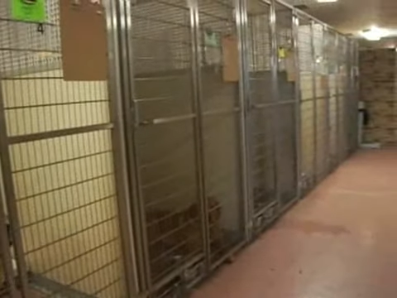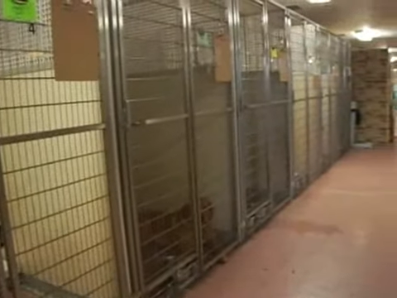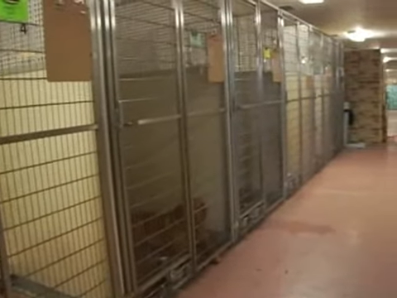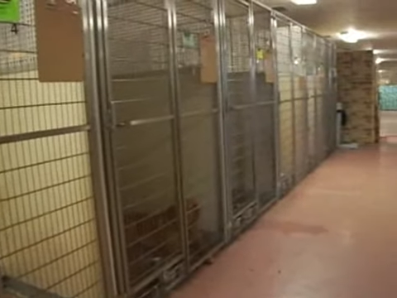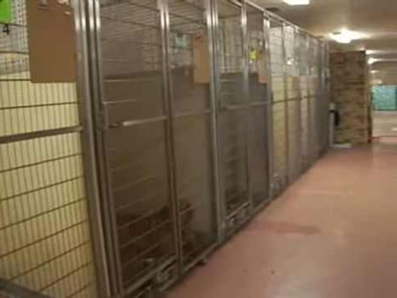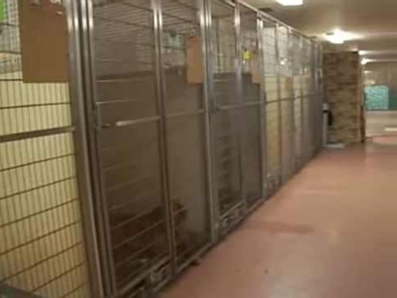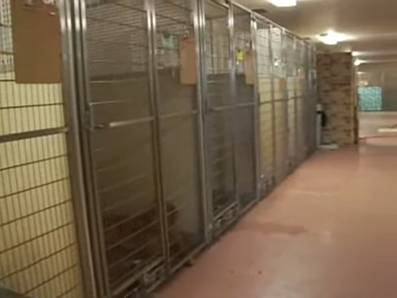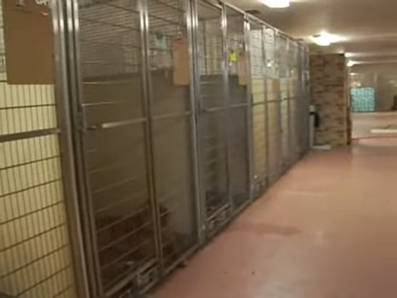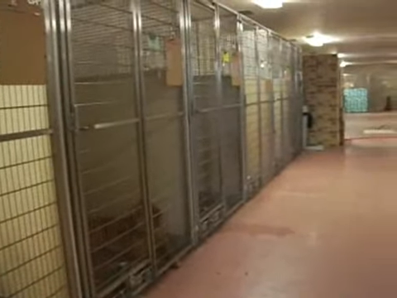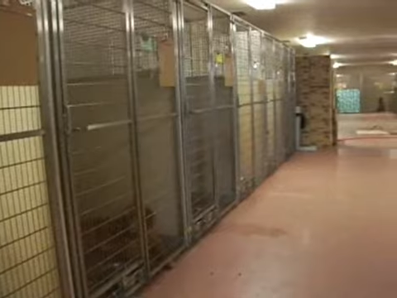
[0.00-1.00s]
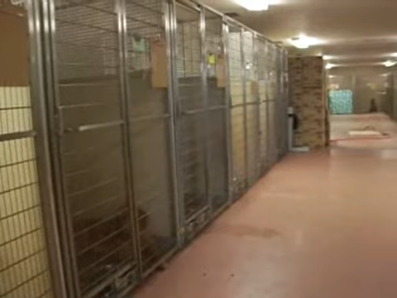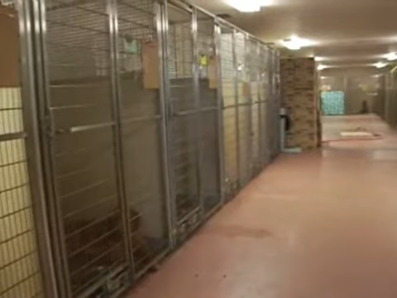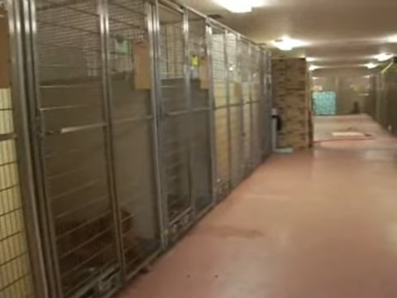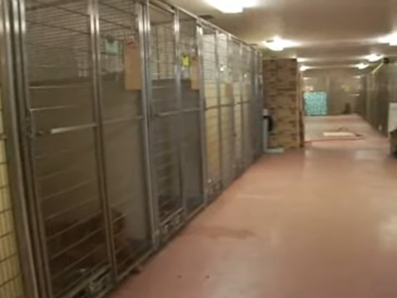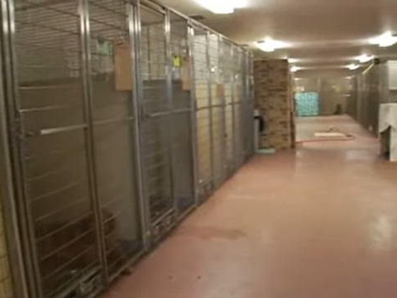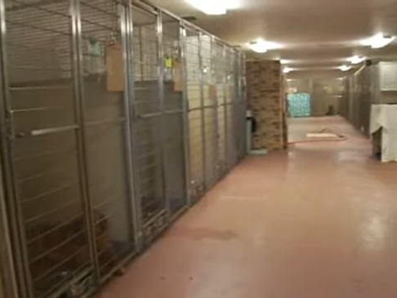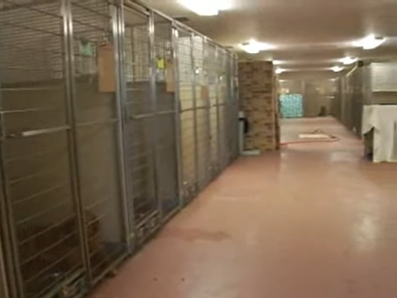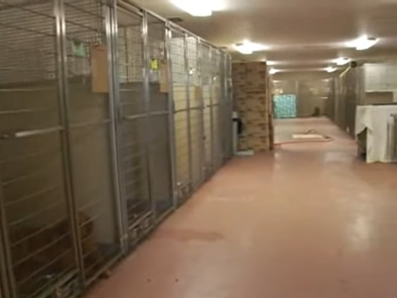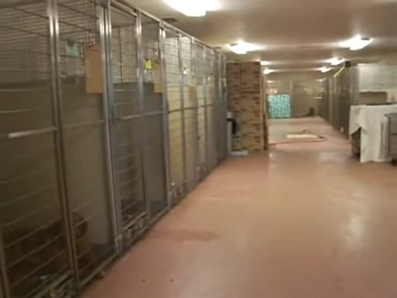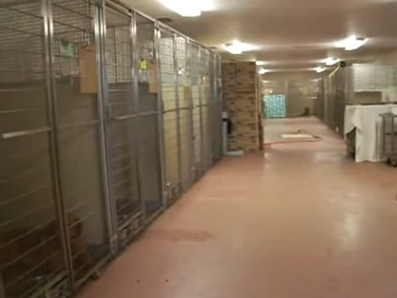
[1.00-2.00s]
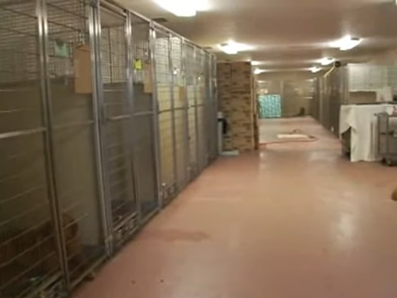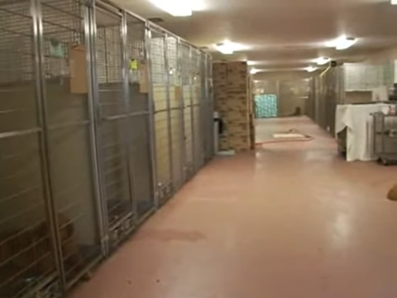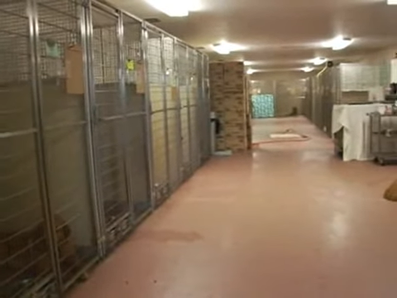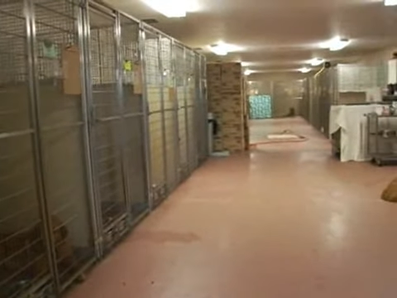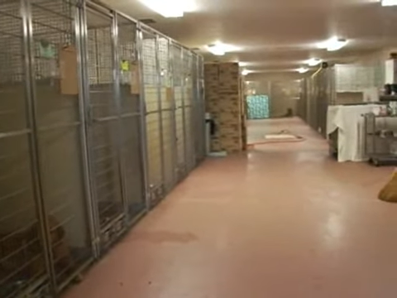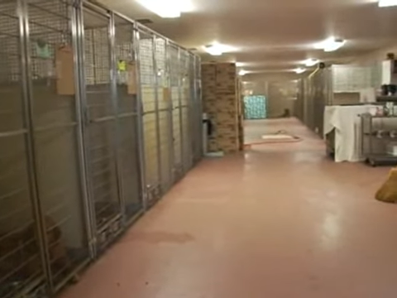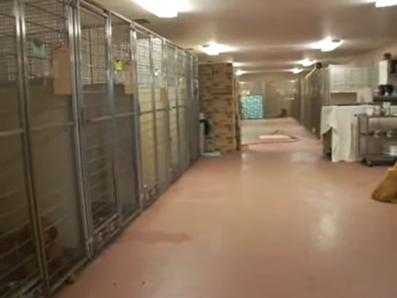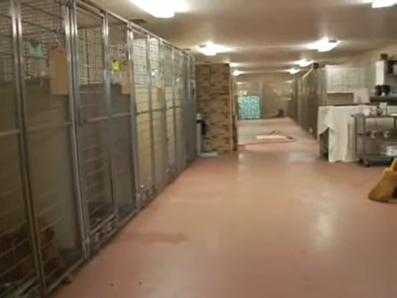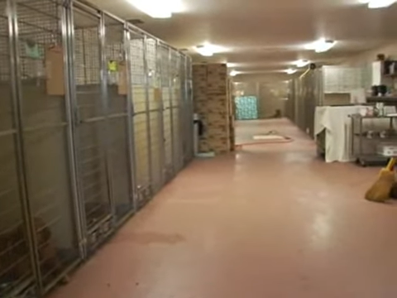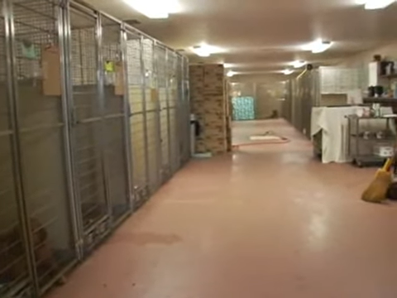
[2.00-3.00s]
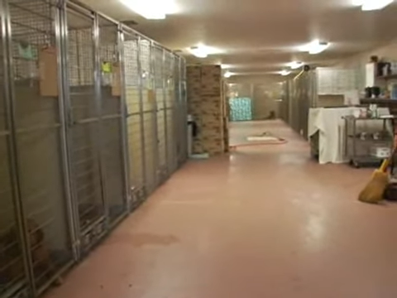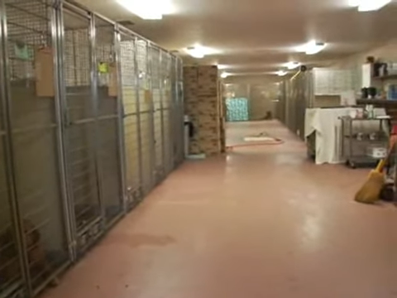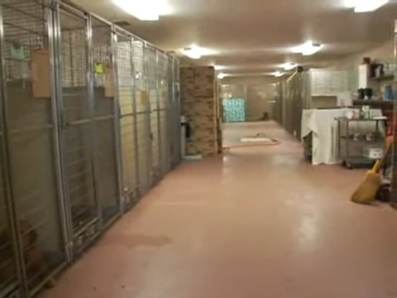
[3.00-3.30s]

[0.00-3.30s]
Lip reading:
(no speaker visible)